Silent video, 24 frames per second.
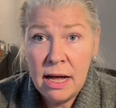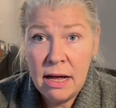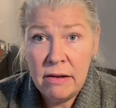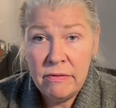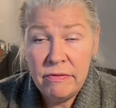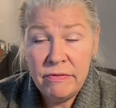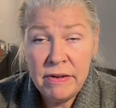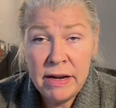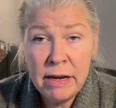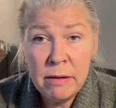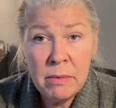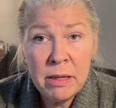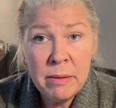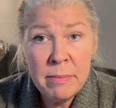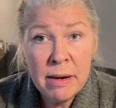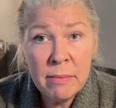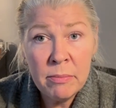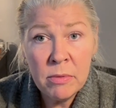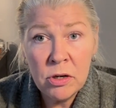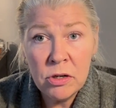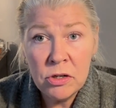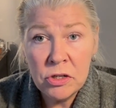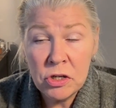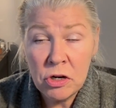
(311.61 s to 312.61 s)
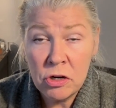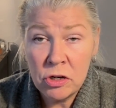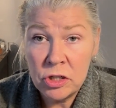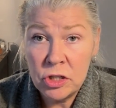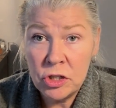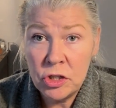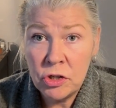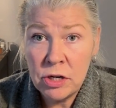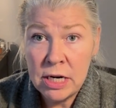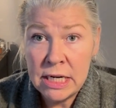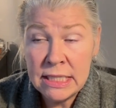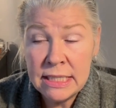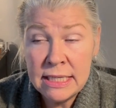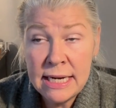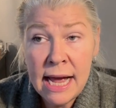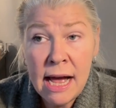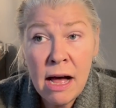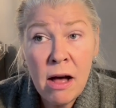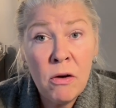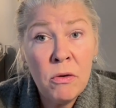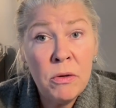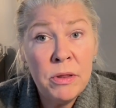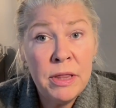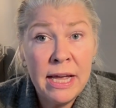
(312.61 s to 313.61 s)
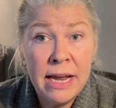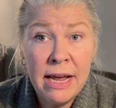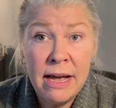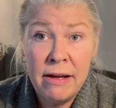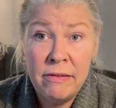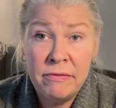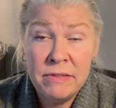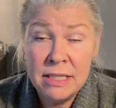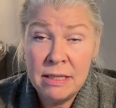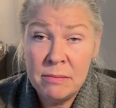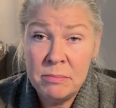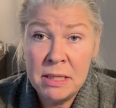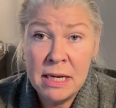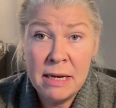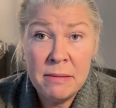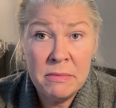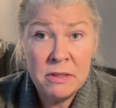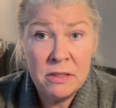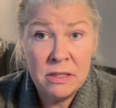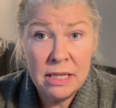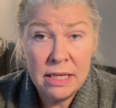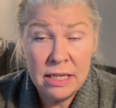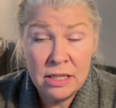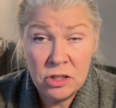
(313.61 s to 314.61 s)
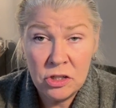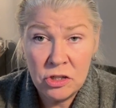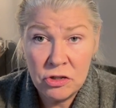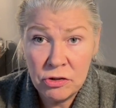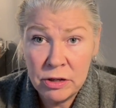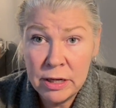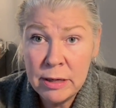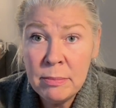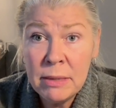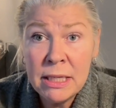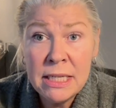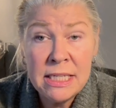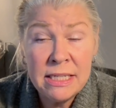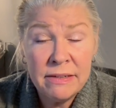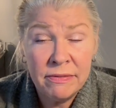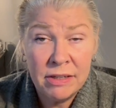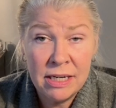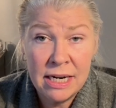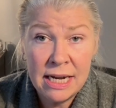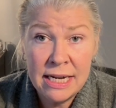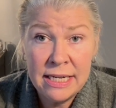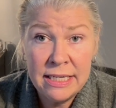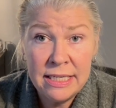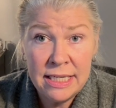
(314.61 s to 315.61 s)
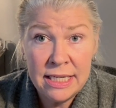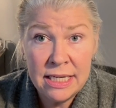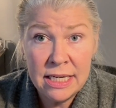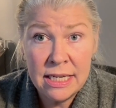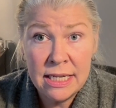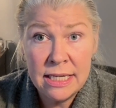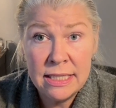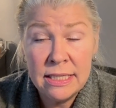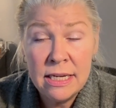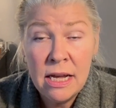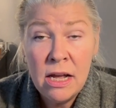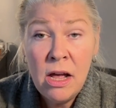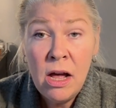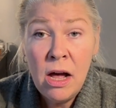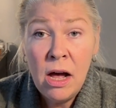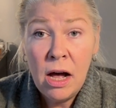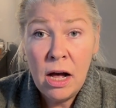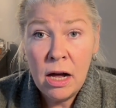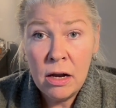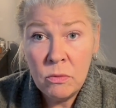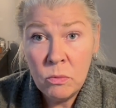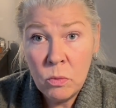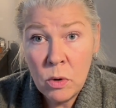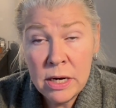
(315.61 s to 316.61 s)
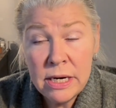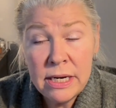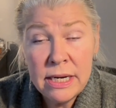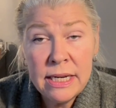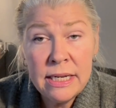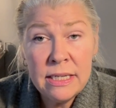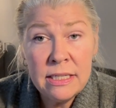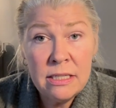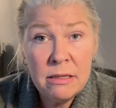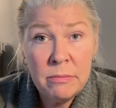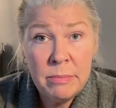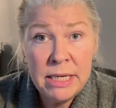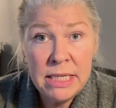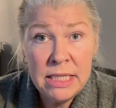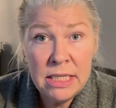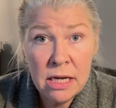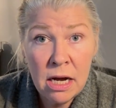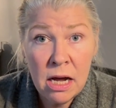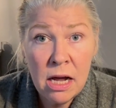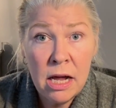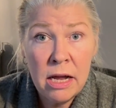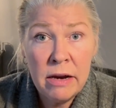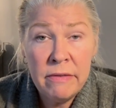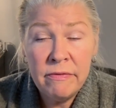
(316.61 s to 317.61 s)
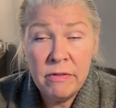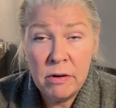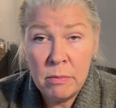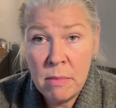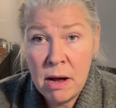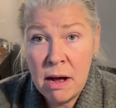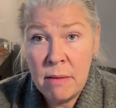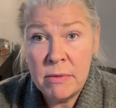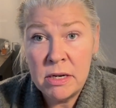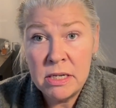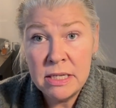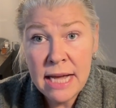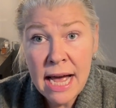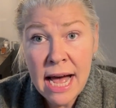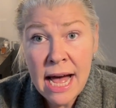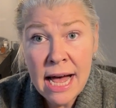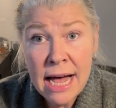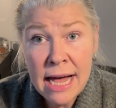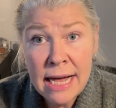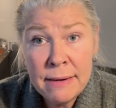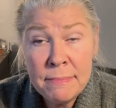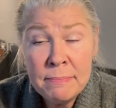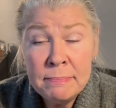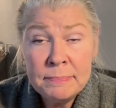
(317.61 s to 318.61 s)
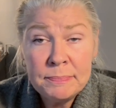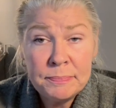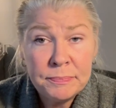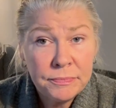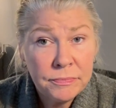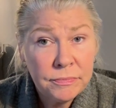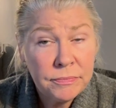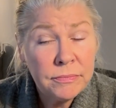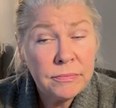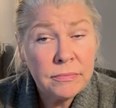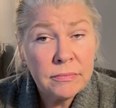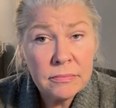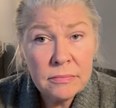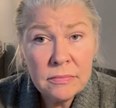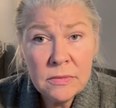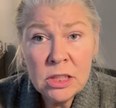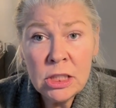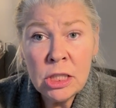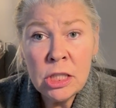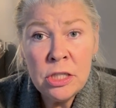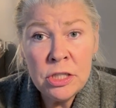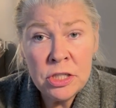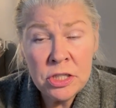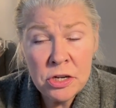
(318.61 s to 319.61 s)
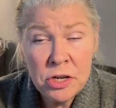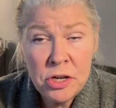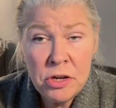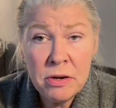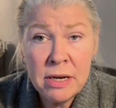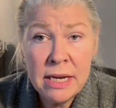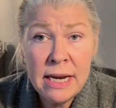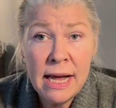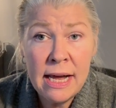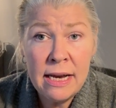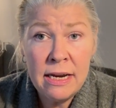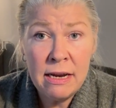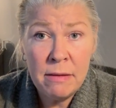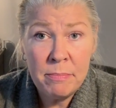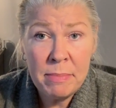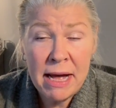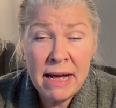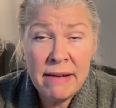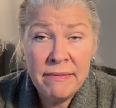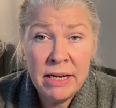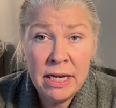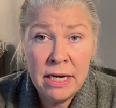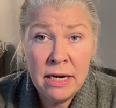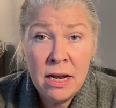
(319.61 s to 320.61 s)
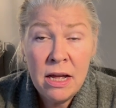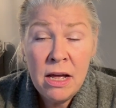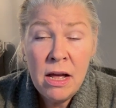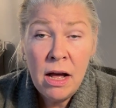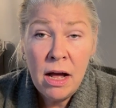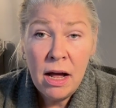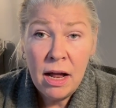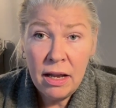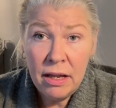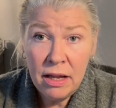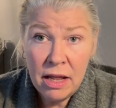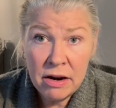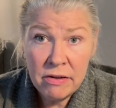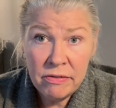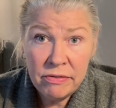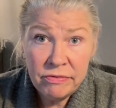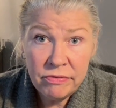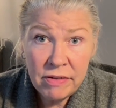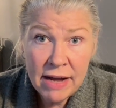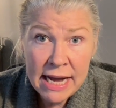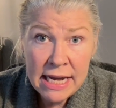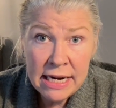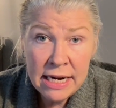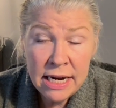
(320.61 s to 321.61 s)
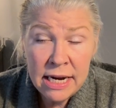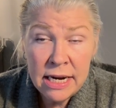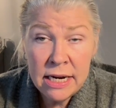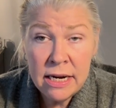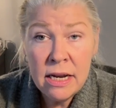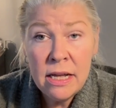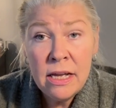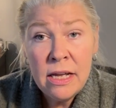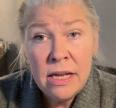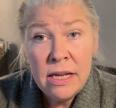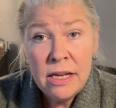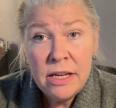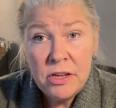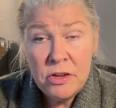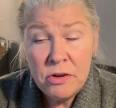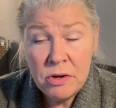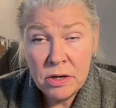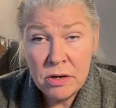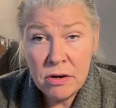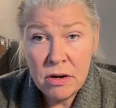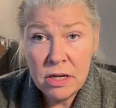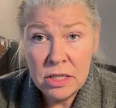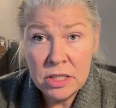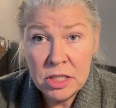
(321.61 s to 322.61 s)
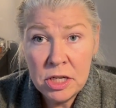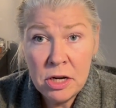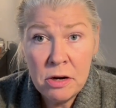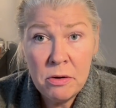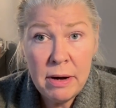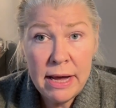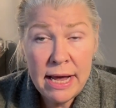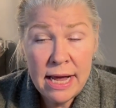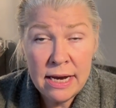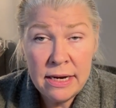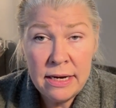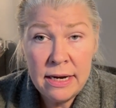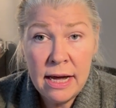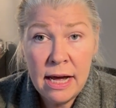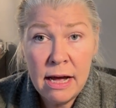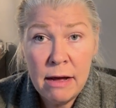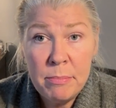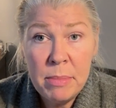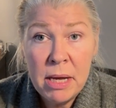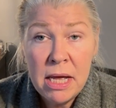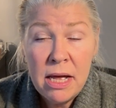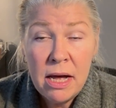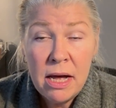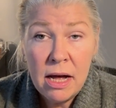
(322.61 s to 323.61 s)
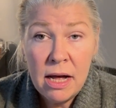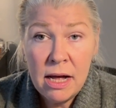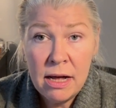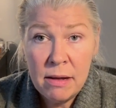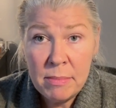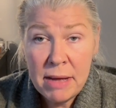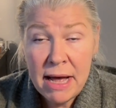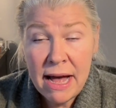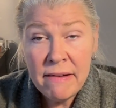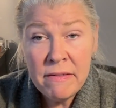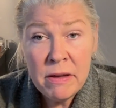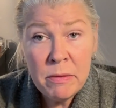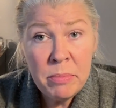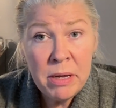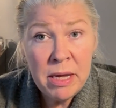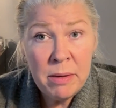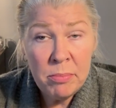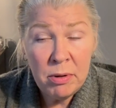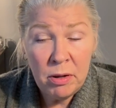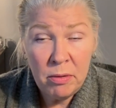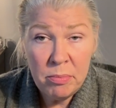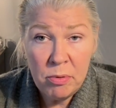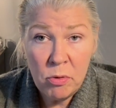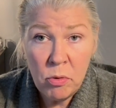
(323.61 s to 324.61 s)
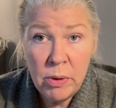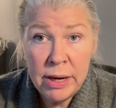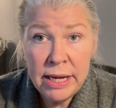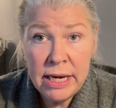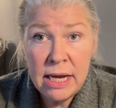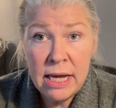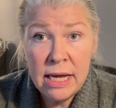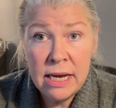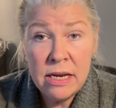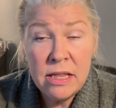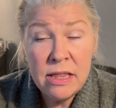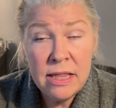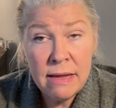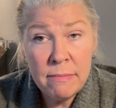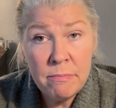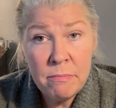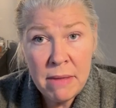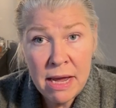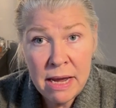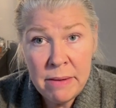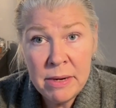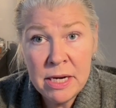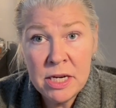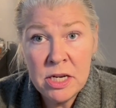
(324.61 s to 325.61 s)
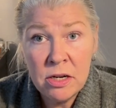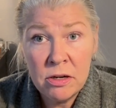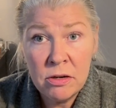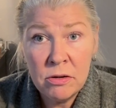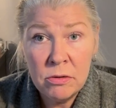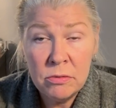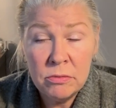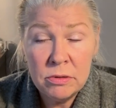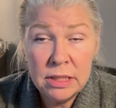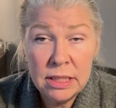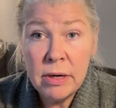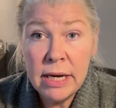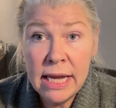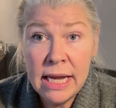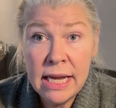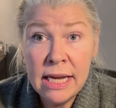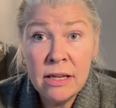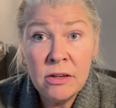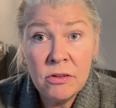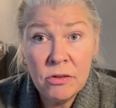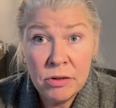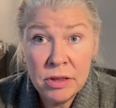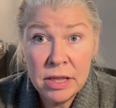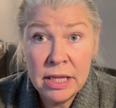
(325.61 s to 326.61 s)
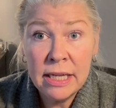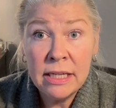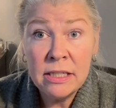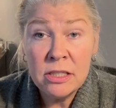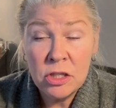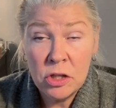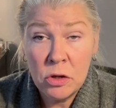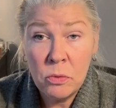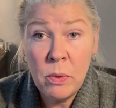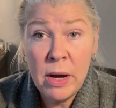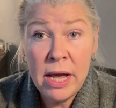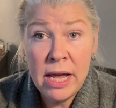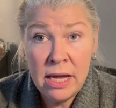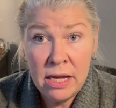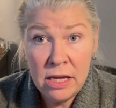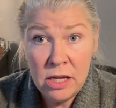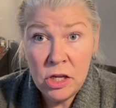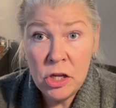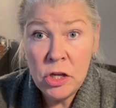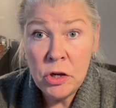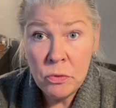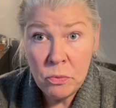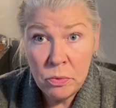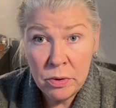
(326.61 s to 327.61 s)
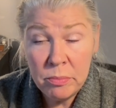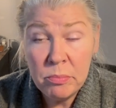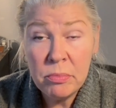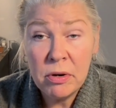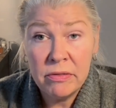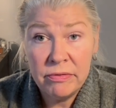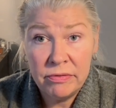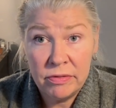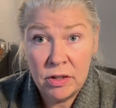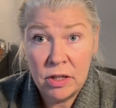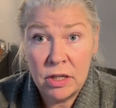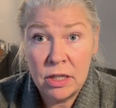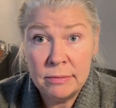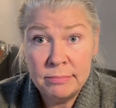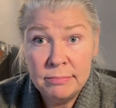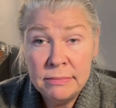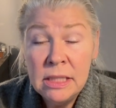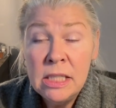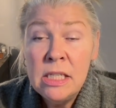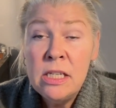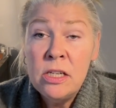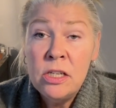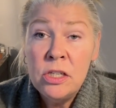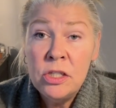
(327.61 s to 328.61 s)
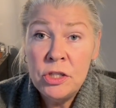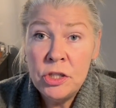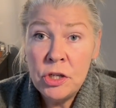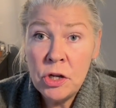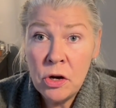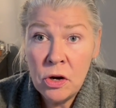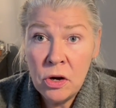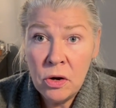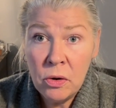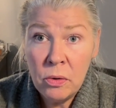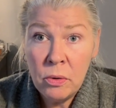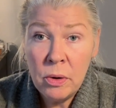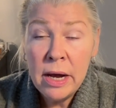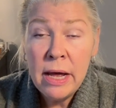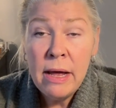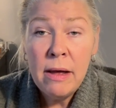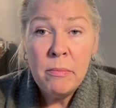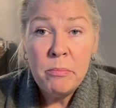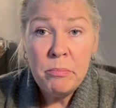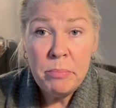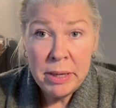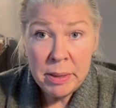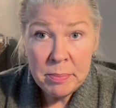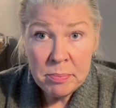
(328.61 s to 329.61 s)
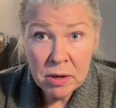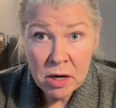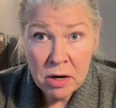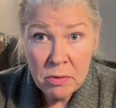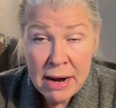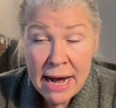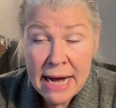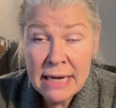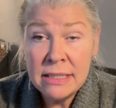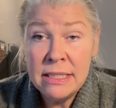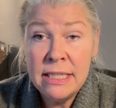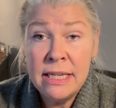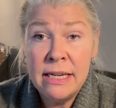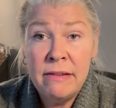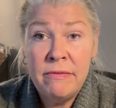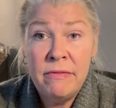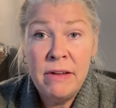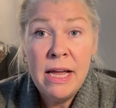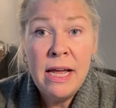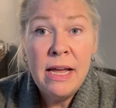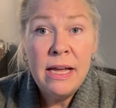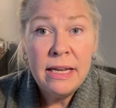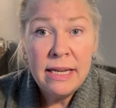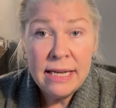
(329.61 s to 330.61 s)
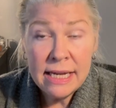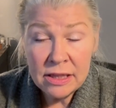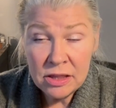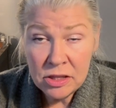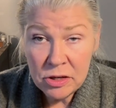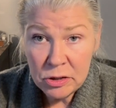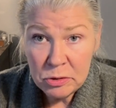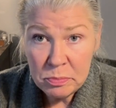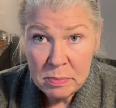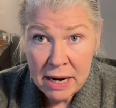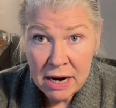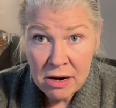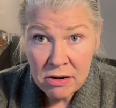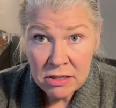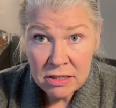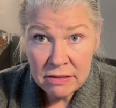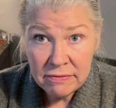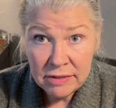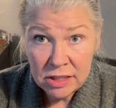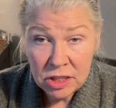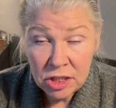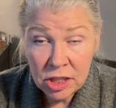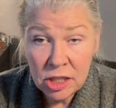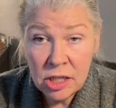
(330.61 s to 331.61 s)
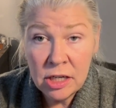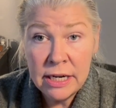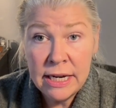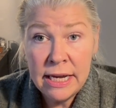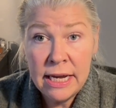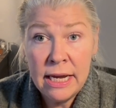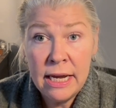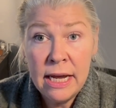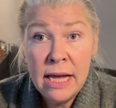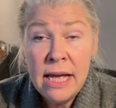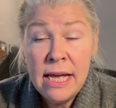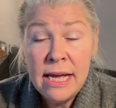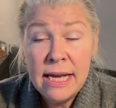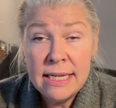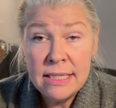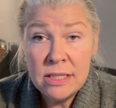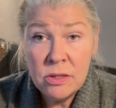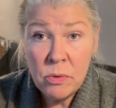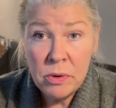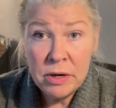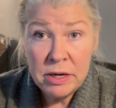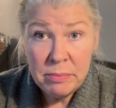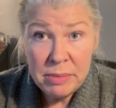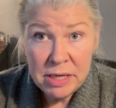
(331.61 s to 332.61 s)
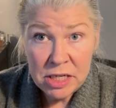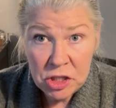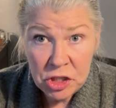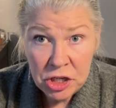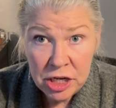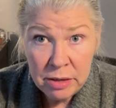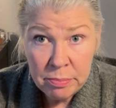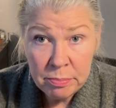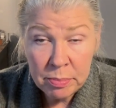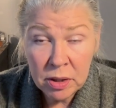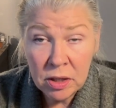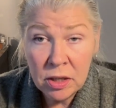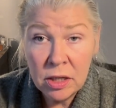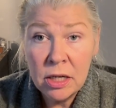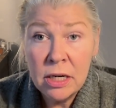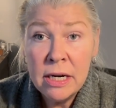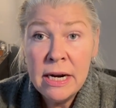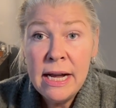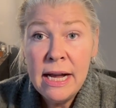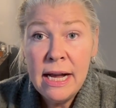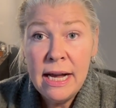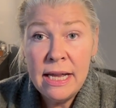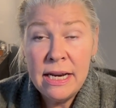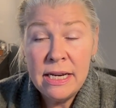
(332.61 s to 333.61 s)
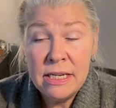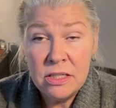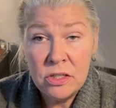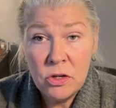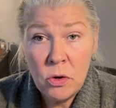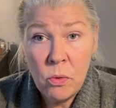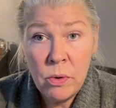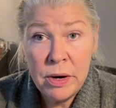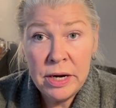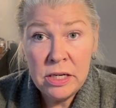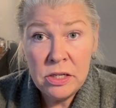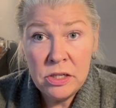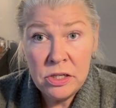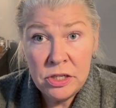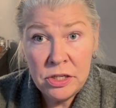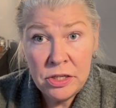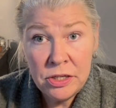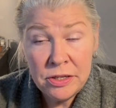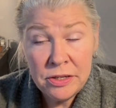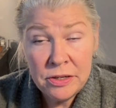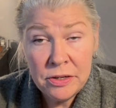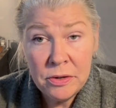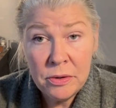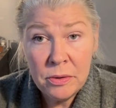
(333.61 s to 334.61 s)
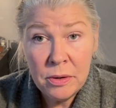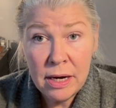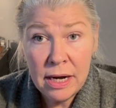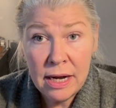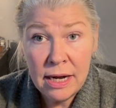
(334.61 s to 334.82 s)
Family members are stressed out. They have sometimes extremely different ideas on what needs to be done for mom or dad. And so you can end up having a lot of fighting. You can also end up having people appointed that maybe don't handle things the way you would prefer. So be proactive, get those powers of attorney. It's going to be cheaper and it's going to